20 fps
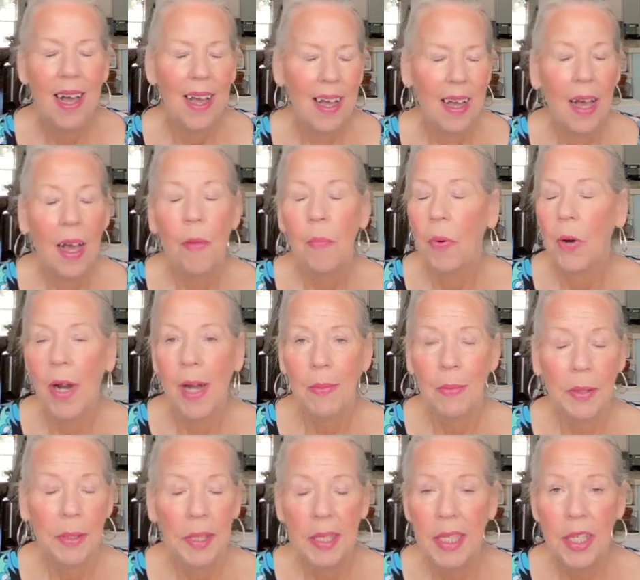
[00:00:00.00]
I'm
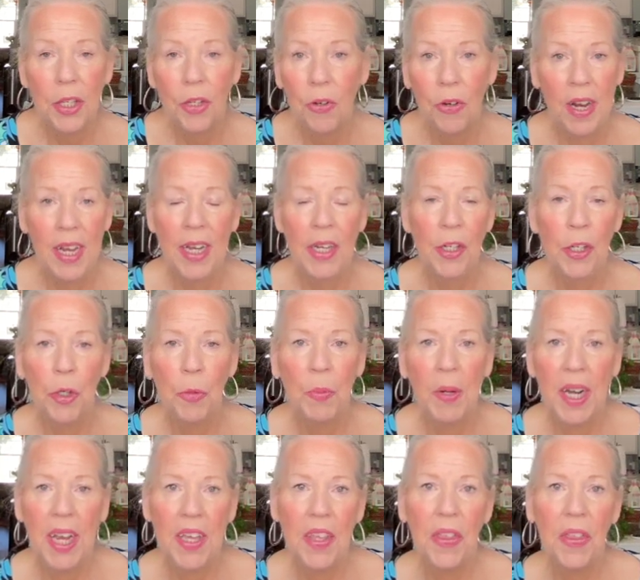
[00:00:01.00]
probably strange, but
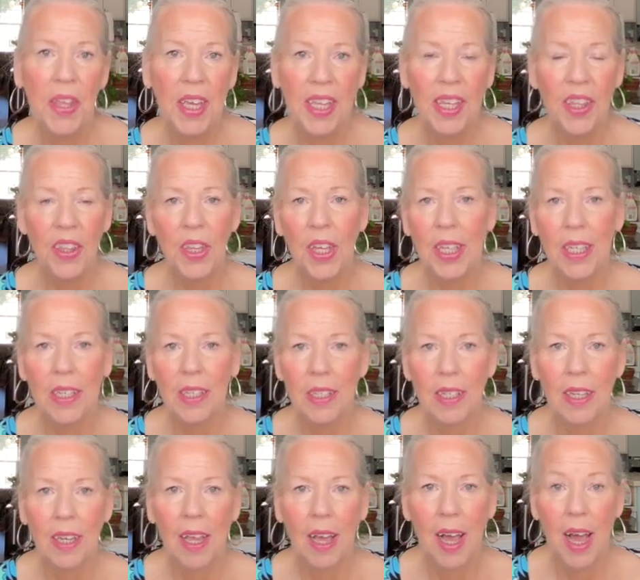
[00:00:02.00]
I think that
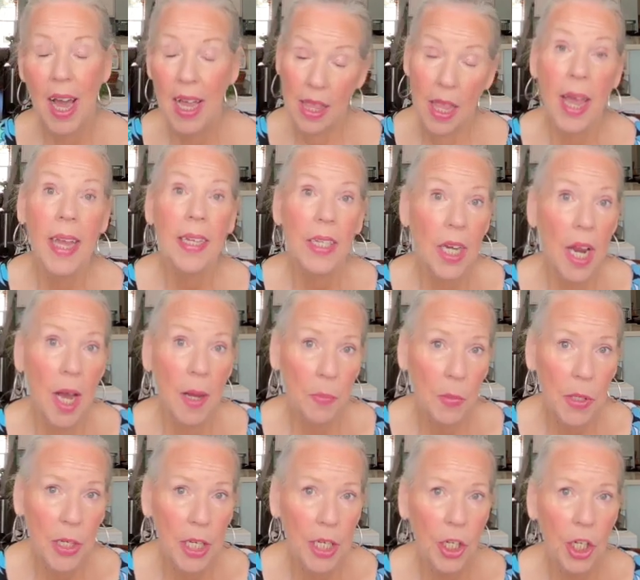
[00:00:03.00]
I like top
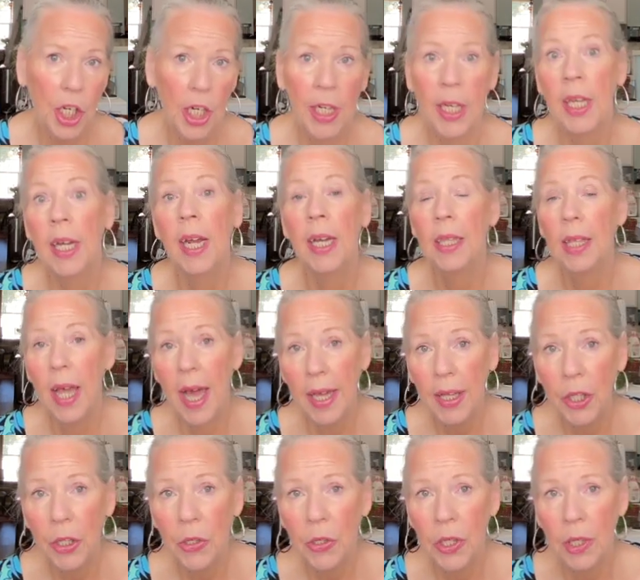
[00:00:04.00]
stitching and I like
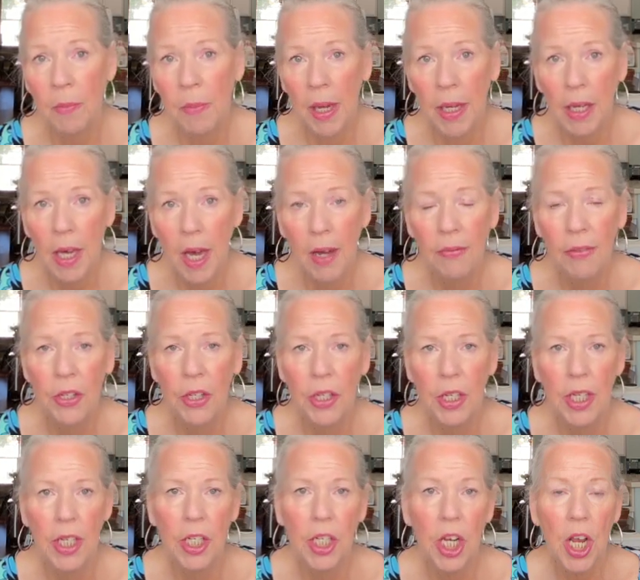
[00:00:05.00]
using my cover
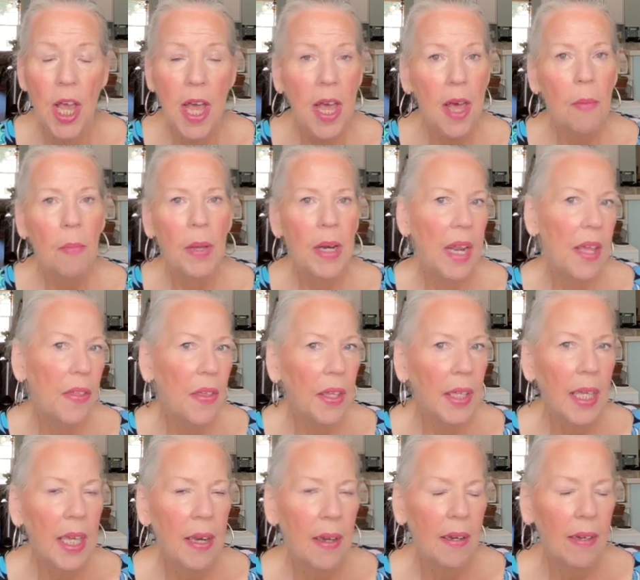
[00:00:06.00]
stitch, but I think
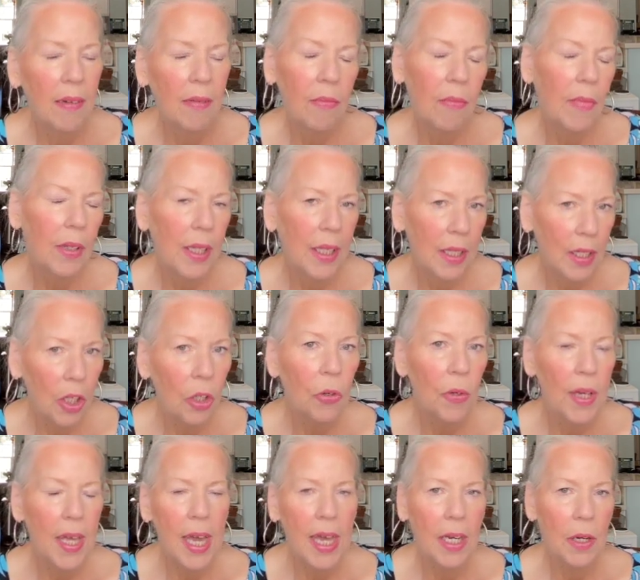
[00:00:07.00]
it can
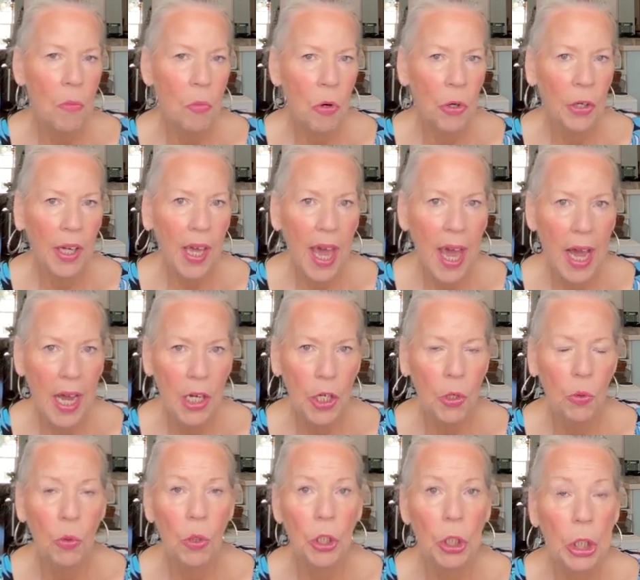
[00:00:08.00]
create a more
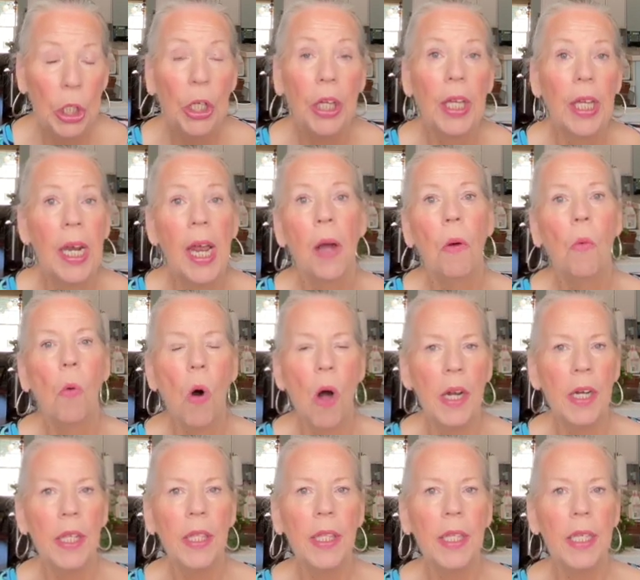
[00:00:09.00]
casual look, and I
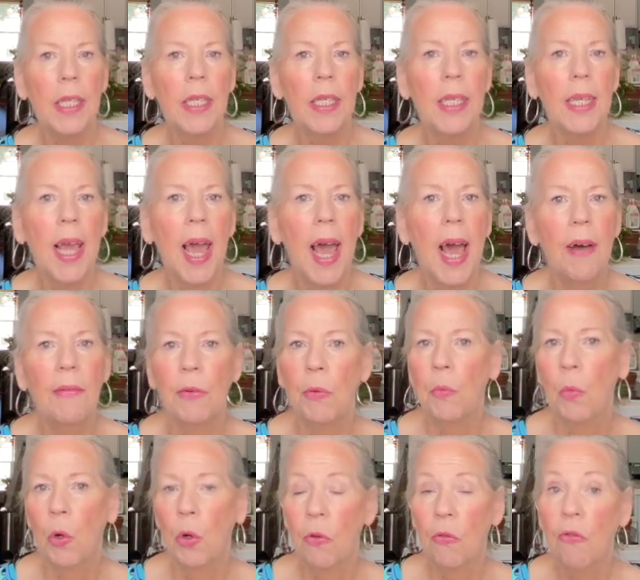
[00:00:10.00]
wanted these to have a
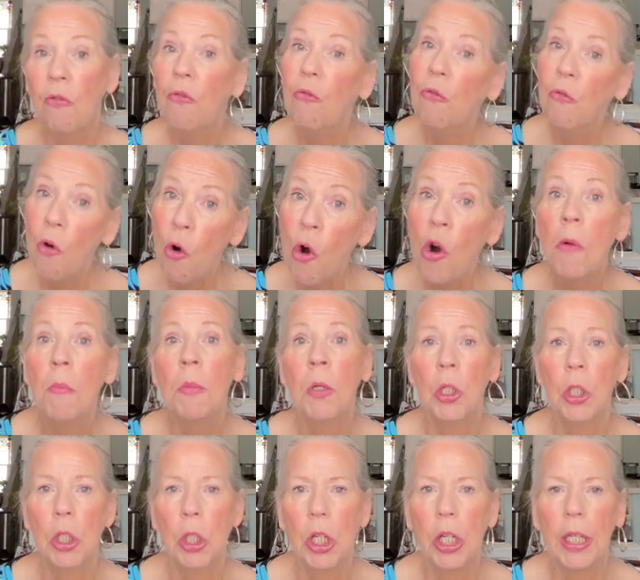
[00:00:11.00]
more
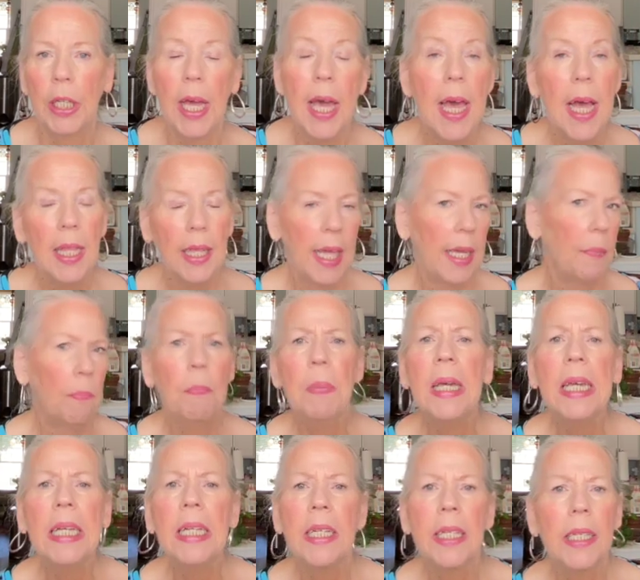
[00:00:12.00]
formal look, like
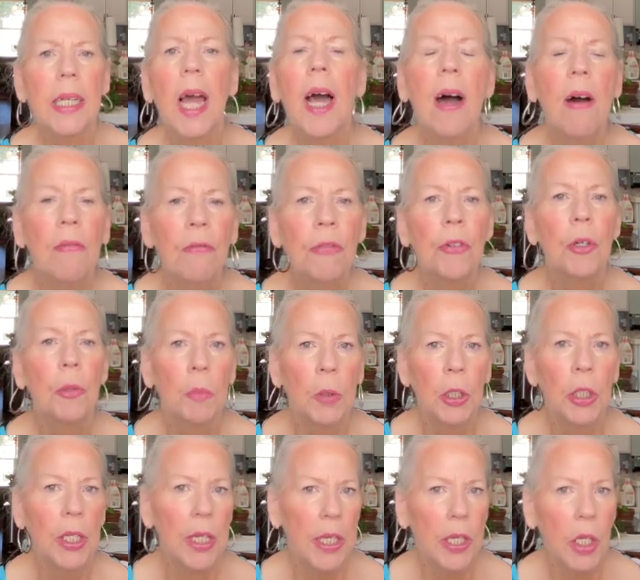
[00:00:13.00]
be as
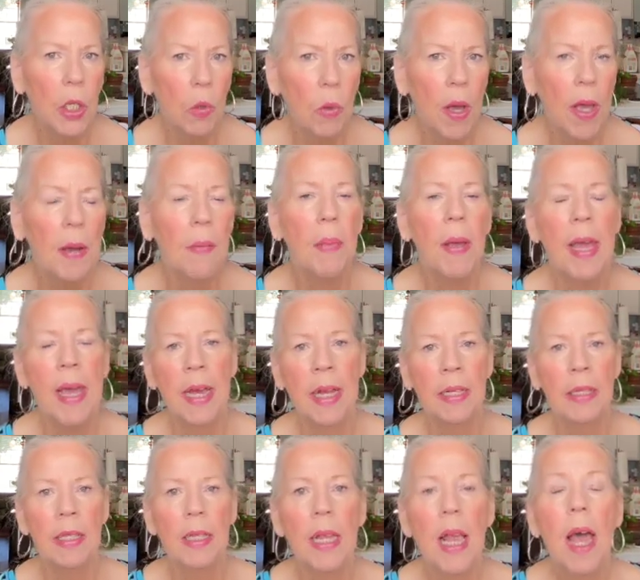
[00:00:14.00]
comfortable as
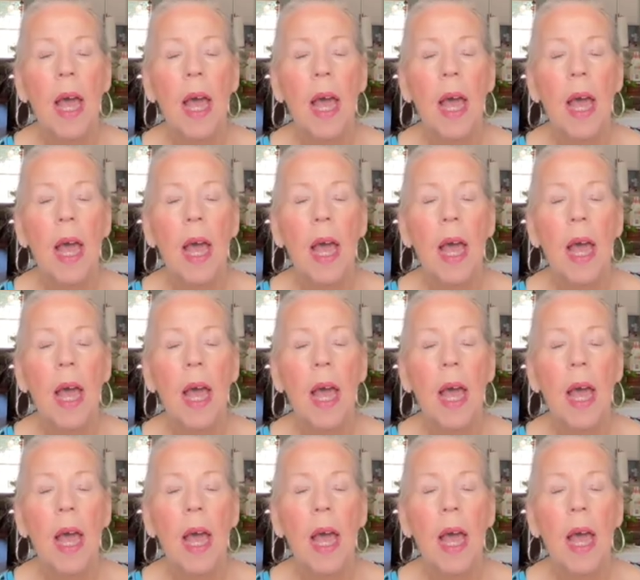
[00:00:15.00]
sweatpants,